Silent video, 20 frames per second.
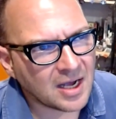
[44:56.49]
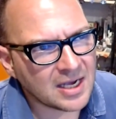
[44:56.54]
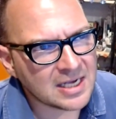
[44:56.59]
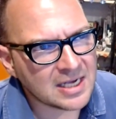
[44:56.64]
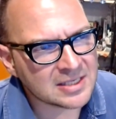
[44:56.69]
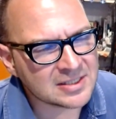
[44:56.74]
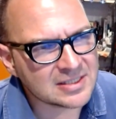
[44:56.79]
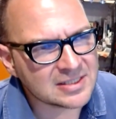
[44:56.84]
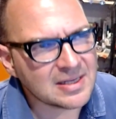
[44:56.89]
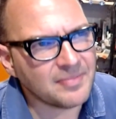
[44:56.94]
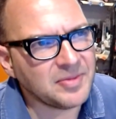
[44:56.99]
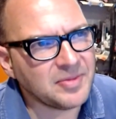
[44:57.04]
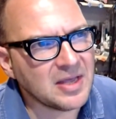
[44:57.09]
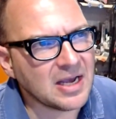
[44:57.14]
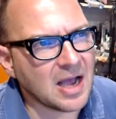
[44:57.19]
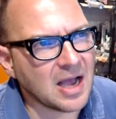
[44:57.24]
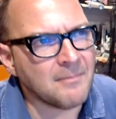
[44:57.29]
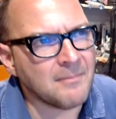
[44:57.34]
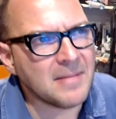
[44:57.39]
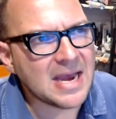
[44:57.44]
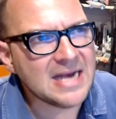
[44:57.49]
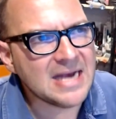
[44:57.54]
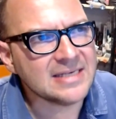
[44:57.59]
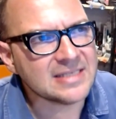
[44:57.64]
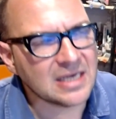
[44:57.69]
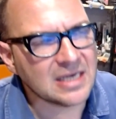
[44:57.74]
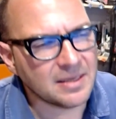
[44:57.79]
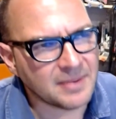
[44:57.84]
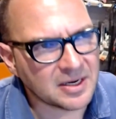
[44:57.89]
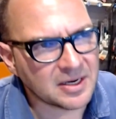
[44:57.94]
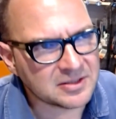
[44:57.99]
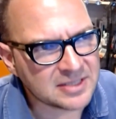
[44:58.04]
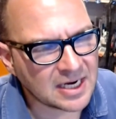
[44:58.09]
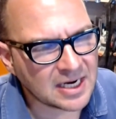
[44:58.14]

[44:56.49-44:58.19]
is something amazing about